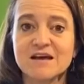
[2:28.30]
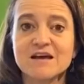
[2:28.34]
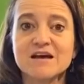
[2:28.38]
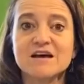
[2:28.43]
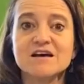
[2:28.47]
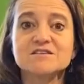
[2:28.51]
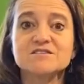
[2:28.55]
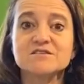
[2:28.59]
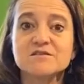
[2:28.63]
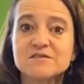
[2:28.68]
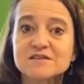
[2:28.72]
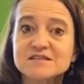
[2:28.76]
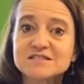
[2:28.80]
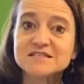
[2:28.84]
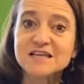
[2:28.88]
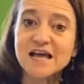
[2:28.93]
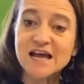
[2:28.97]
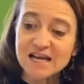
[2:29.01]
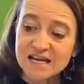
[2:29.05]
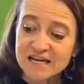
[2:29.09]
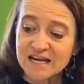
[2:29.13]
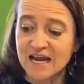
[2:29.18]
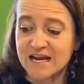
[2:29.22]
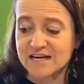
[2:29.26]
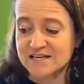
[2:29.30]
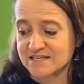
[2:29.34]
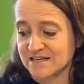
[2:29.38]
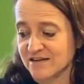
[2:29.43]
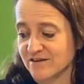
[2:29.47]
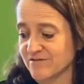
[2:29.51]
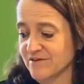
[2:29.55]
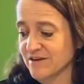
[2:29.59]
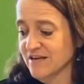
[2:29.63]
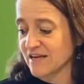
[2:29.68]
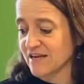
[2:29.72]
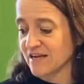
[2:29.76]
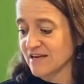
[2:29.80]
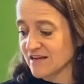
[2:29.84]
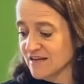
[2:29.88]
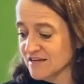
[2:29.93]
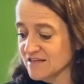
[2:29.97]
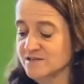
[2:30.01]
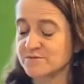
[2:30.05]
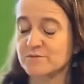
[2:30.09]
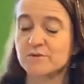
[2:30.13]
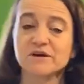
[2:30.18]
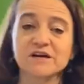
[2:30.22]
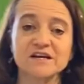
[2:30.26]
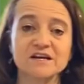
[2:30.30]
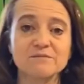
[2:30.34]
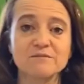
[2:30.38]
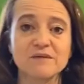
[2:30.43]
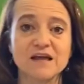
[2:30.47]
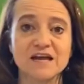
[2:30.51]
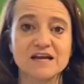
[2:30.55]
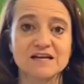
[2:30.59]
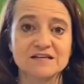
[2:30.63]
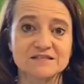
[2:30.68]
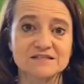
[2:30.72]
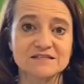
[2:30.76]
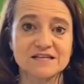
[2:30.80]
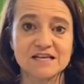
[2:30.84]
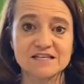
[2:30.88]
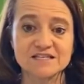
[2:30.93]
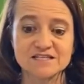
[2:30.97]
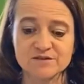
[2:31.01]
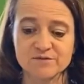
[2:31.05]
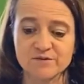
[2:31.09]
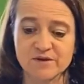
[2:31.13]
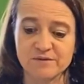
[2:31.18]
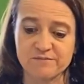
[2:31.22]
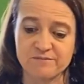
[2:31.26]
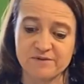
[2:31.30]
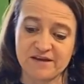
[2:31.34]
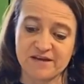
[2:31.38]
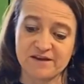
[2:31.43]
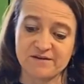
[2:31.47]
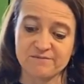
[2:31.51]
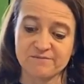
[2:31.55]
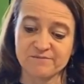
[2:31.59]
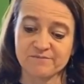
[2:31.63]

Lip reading: So the second activity is we're gonna make a sensory bin.